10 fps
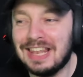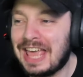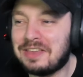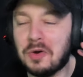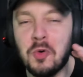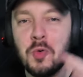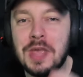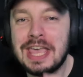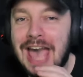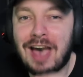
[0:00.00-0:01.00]
like a
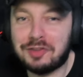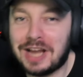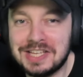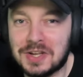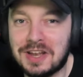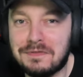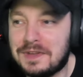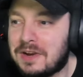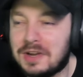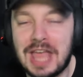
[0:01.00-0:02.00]
week after I saw that
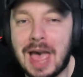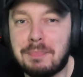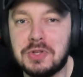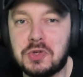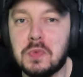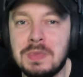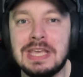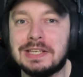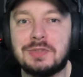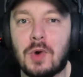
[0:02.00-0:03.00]
video, it happened to
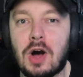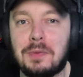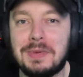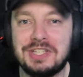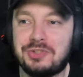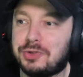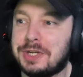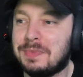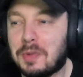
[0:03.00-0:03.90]
me as well on my stream.